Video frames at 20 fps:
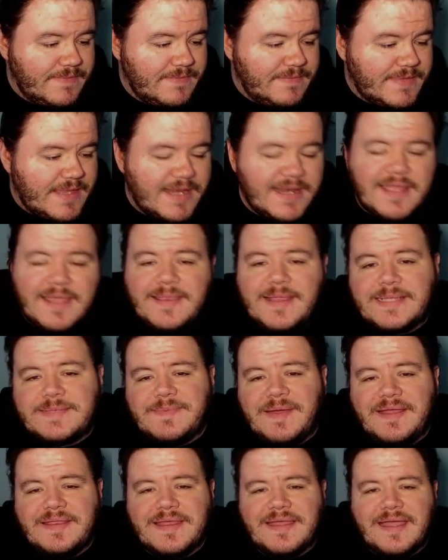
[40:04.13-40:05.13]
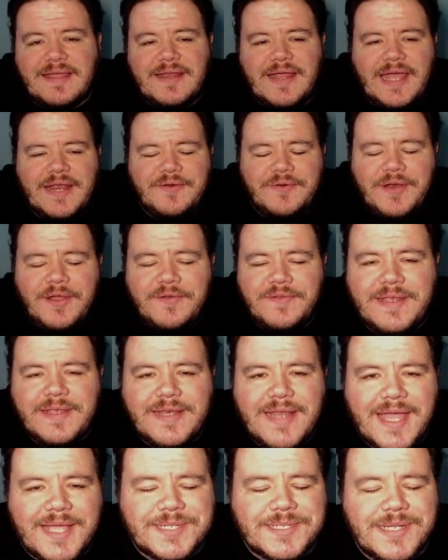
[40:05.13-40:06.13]
Then again, that's my thing. I don't know the
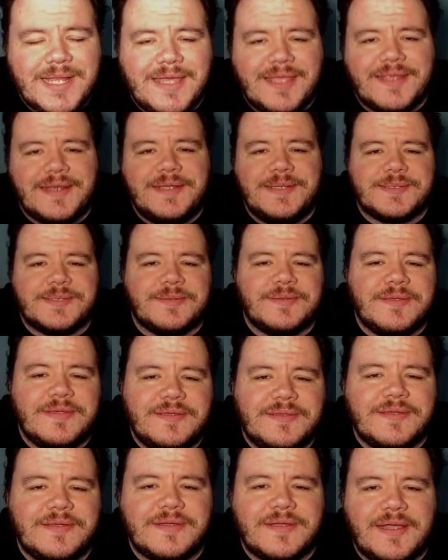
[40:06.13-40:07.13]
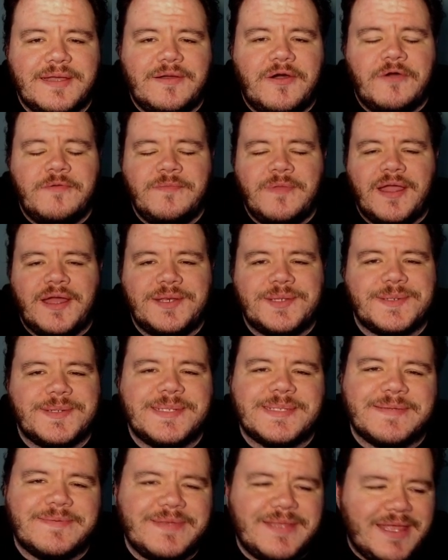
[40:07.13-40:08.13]
nationalities or the home countries
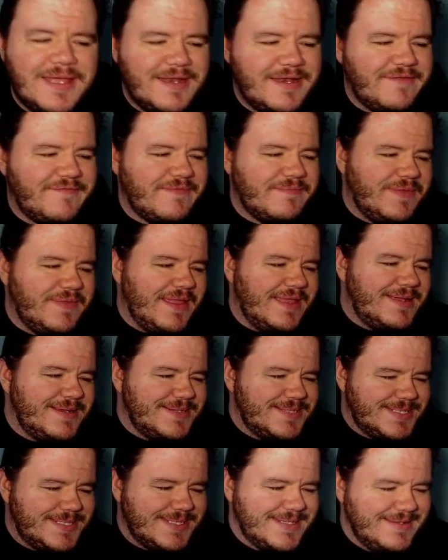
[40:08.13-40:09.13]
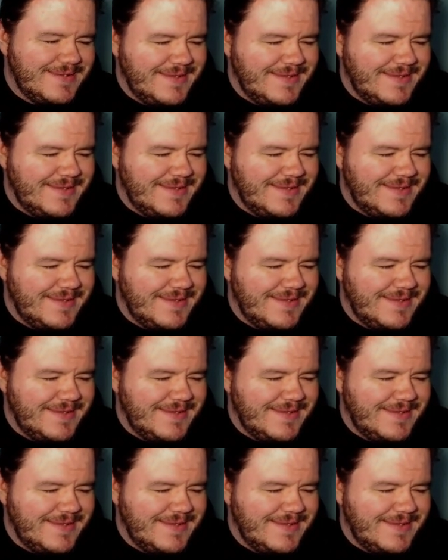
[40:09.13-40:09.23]
of a lot of different players.